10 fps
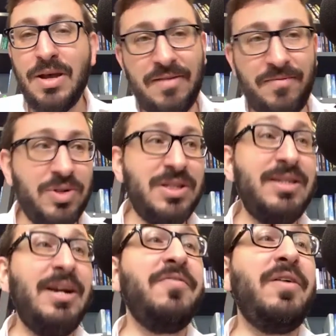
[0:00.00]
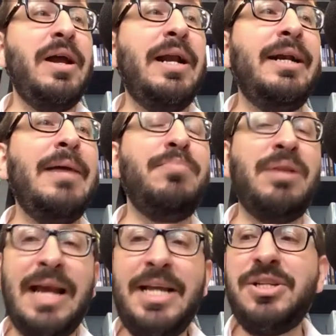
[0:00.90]
And of course, the terrifying
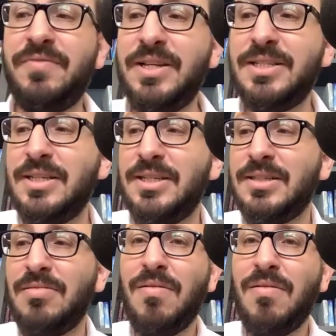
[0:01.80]
implication of this is,